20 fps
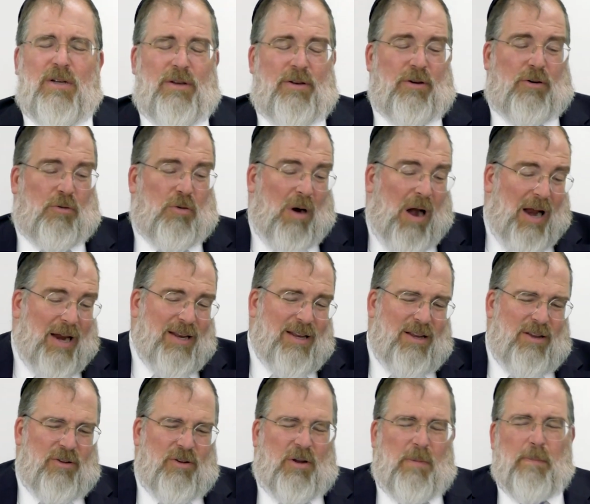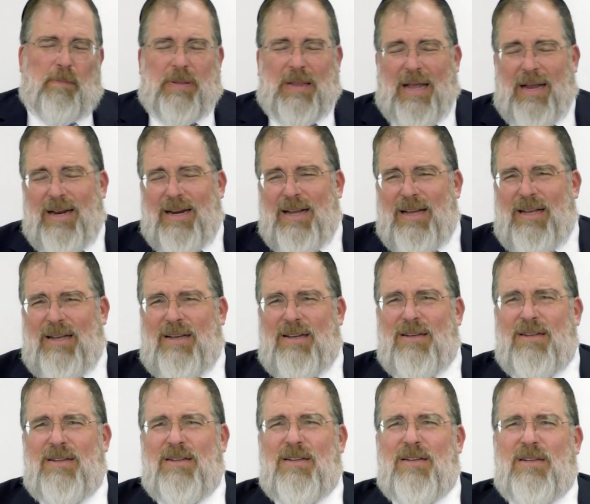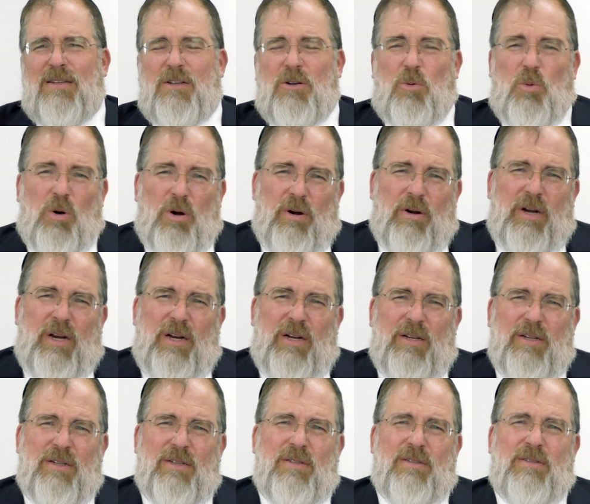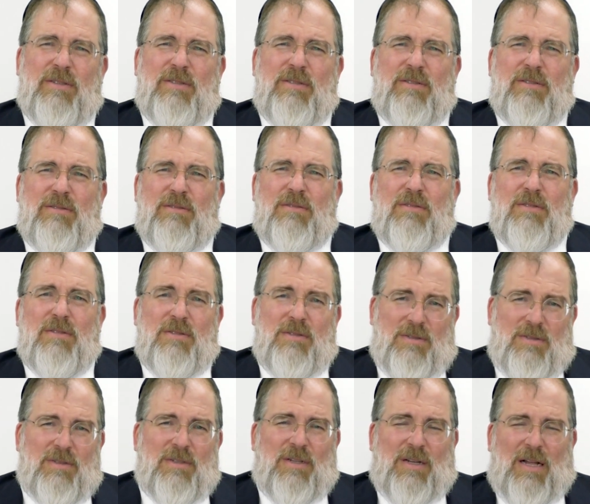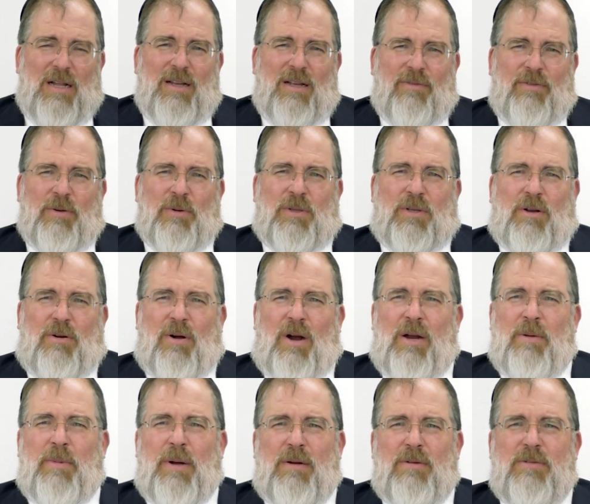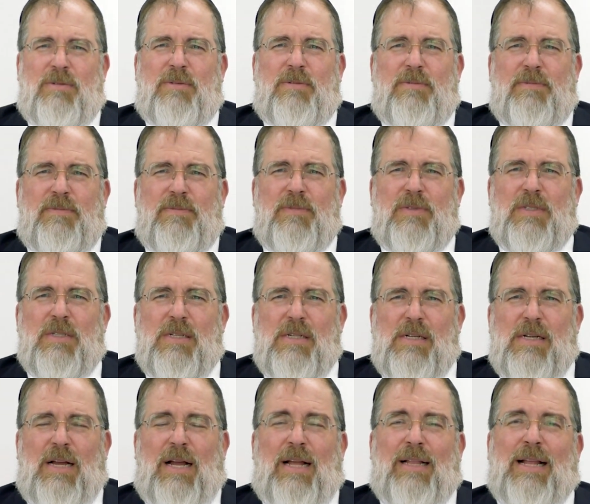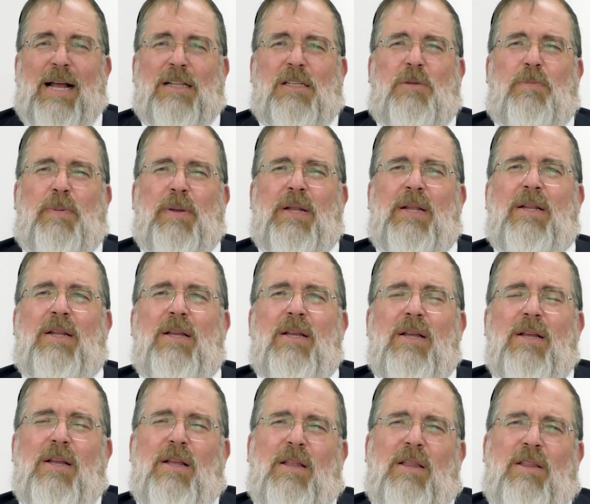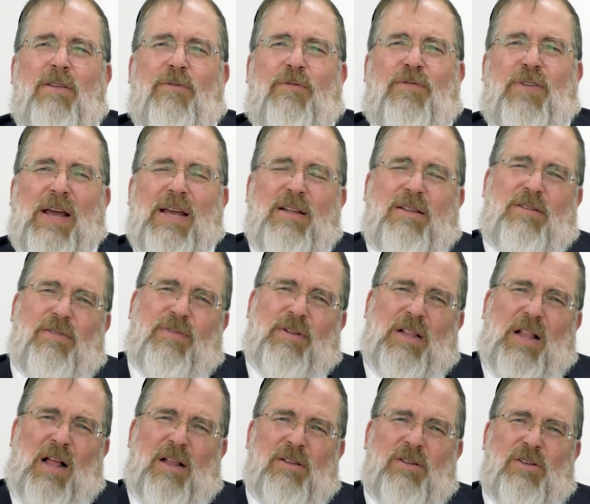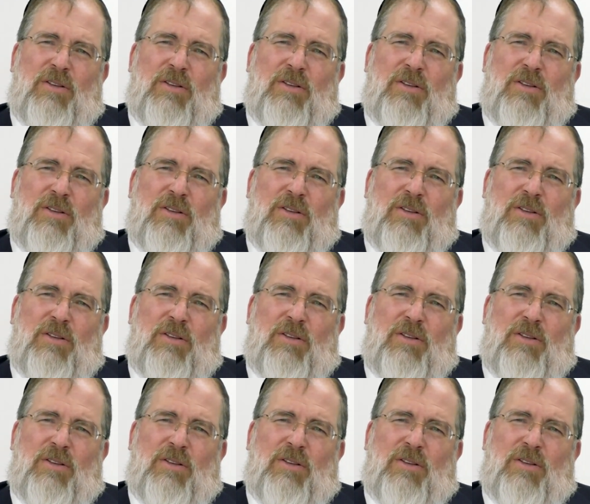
crying, you're complaining, you're worried. I'll give you what to cry about. And that's been the fate of Klal